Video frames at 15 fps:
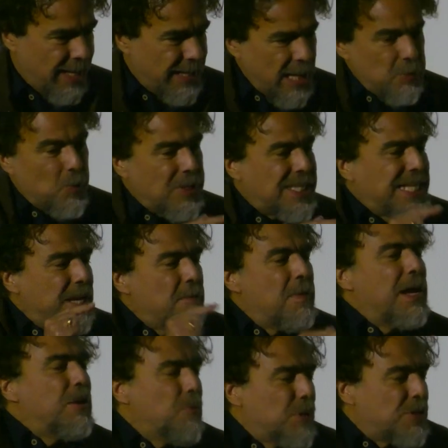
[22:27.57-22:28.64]
And that's what
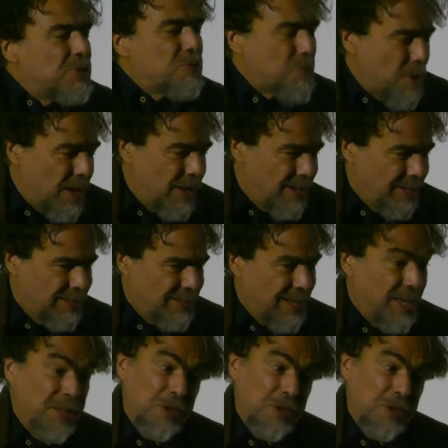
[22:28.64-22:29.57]
Silverio is trying,